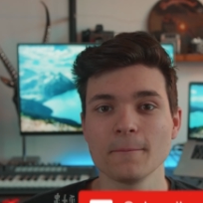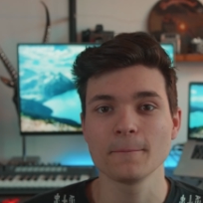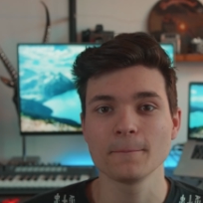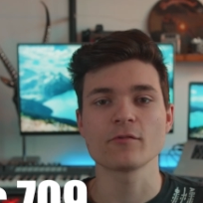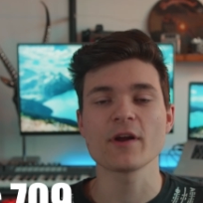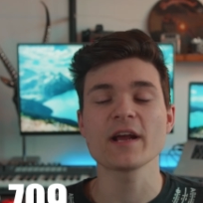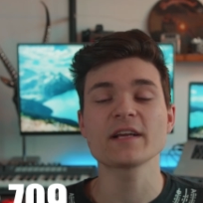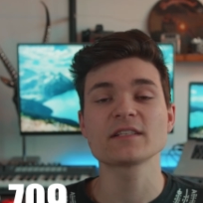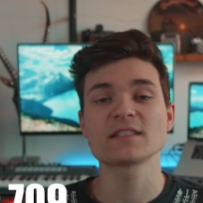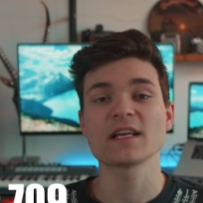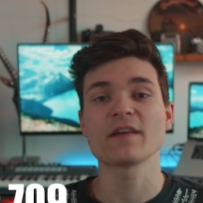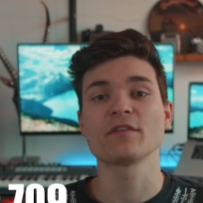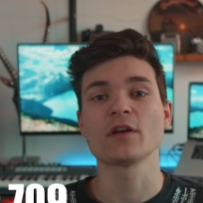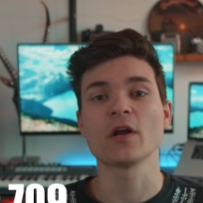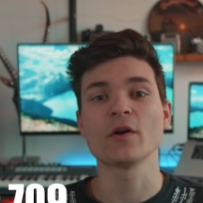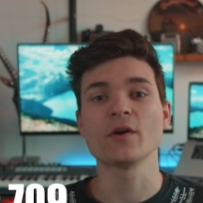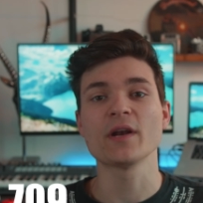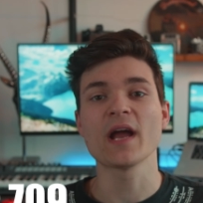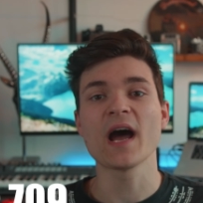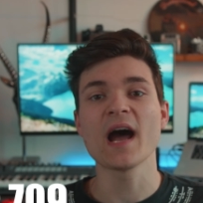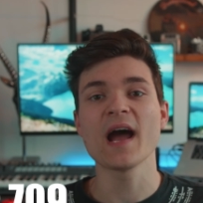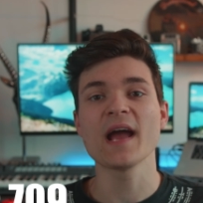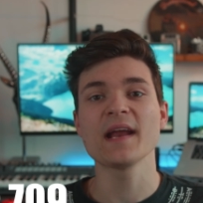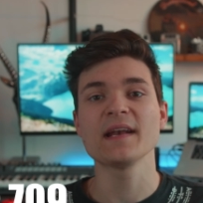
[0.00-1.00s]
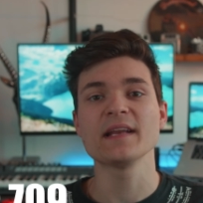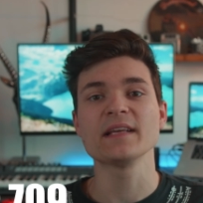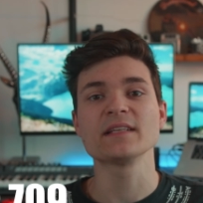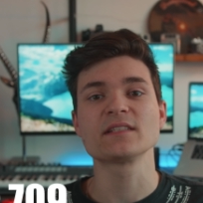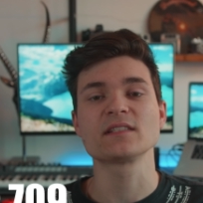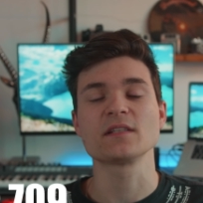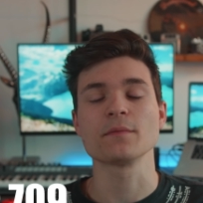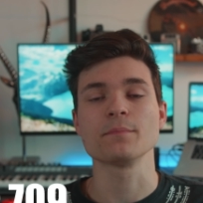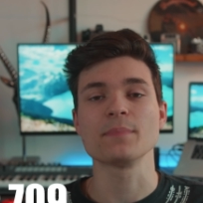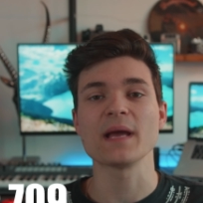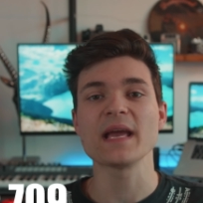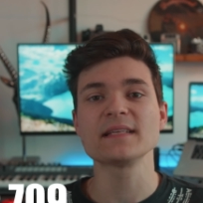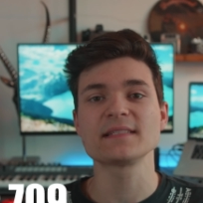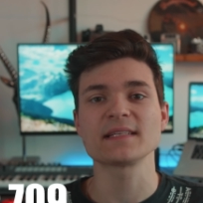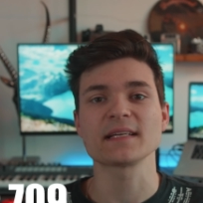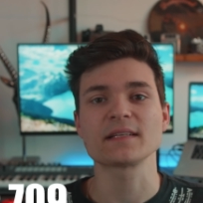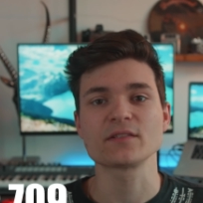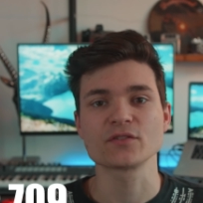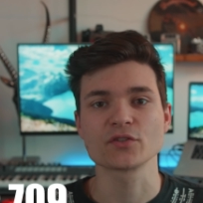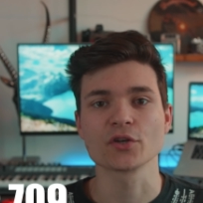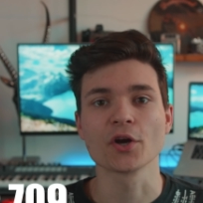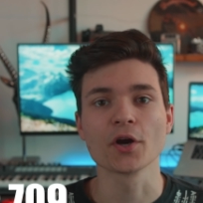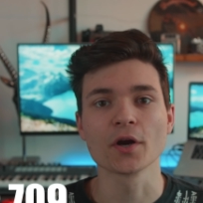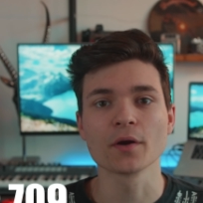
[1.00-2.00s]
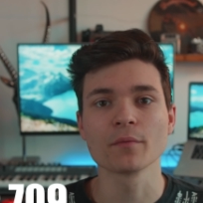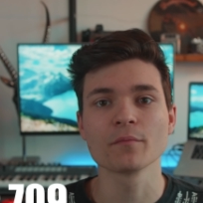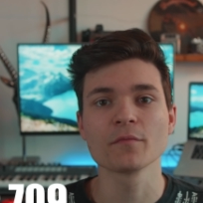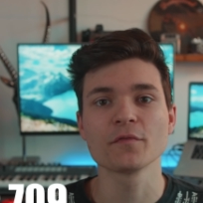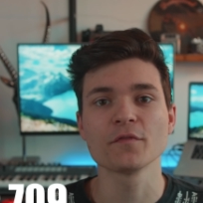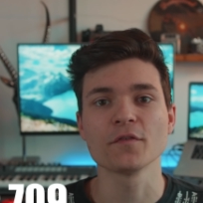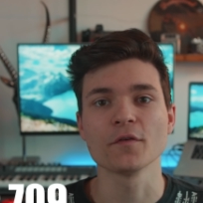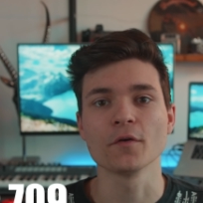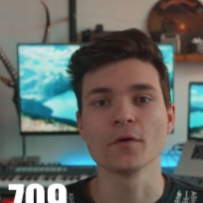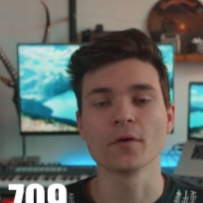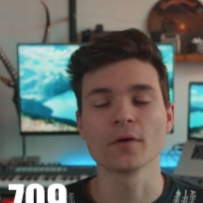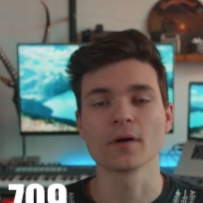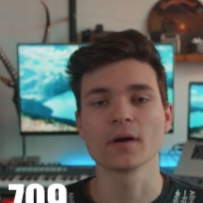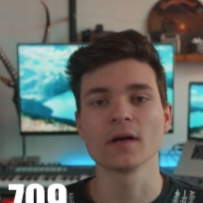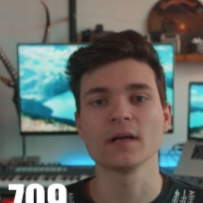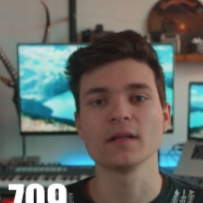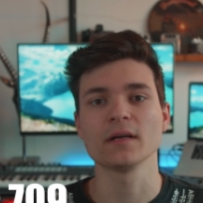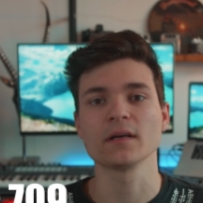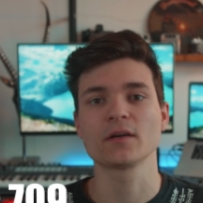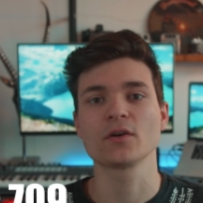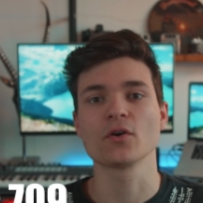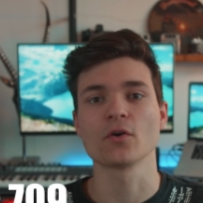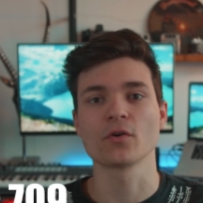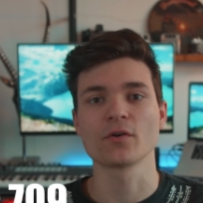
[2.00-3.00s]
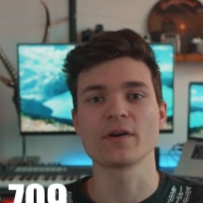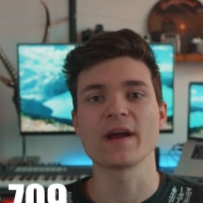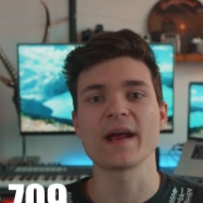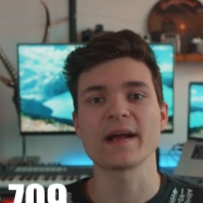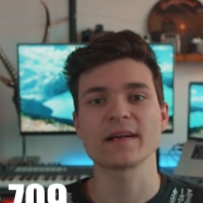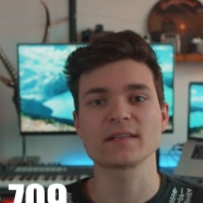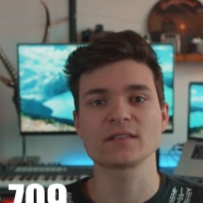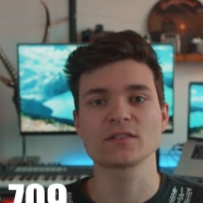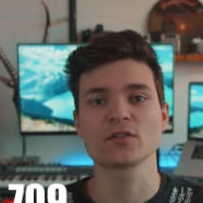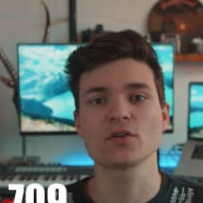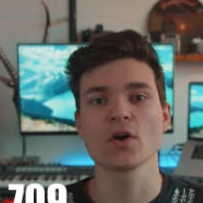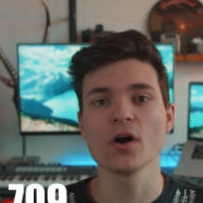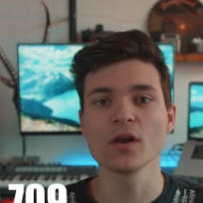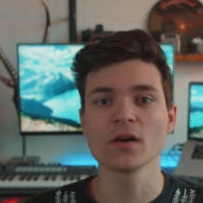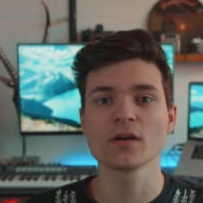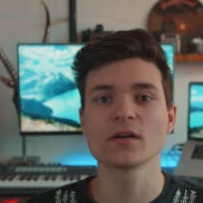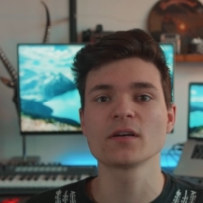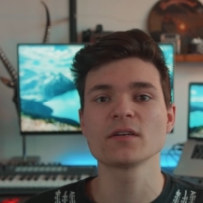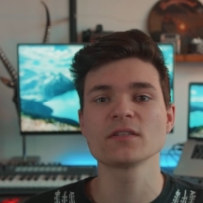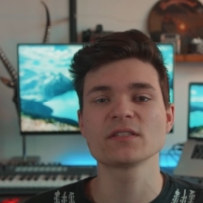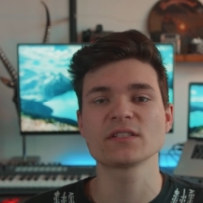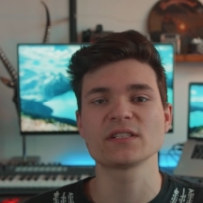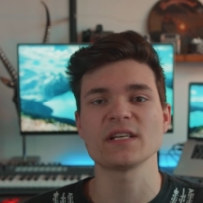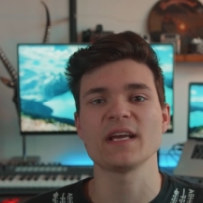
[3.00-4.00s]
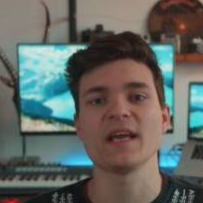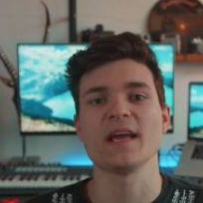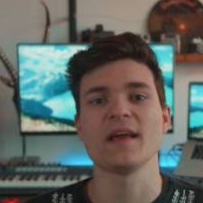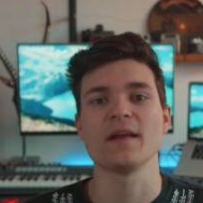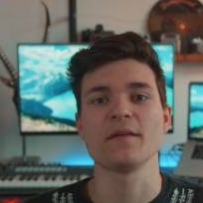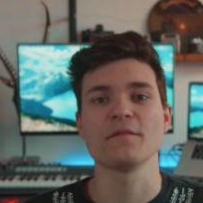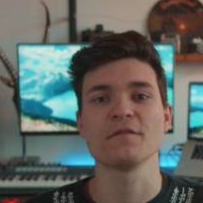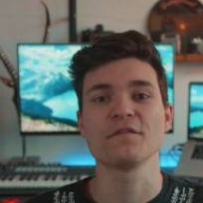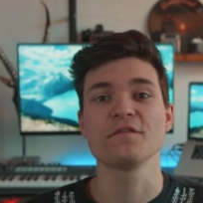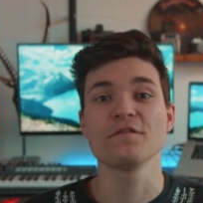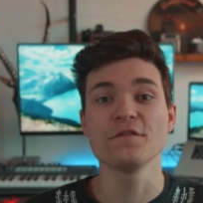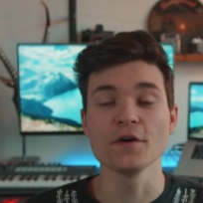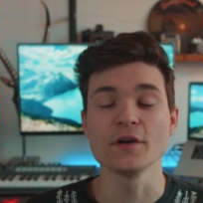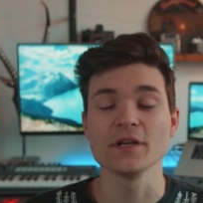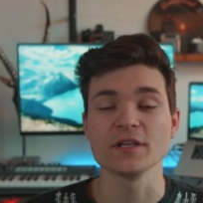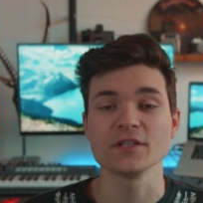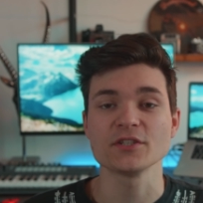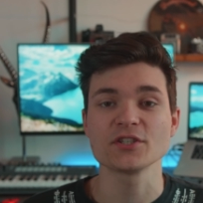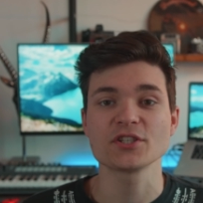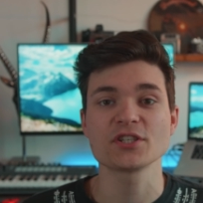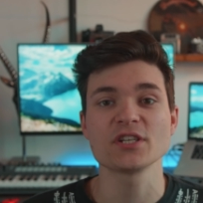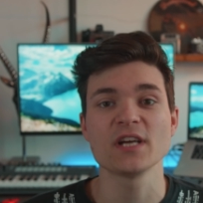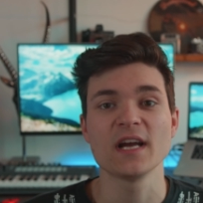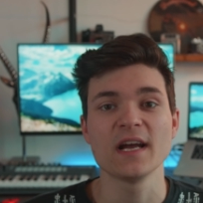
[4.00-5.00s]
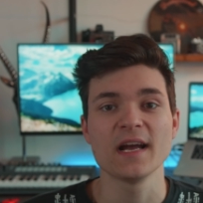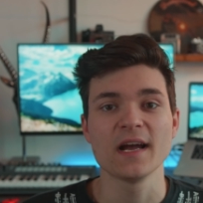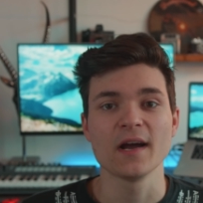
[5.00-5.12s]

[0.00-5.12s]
Rec. 709 is the basic term for the correct colors in footage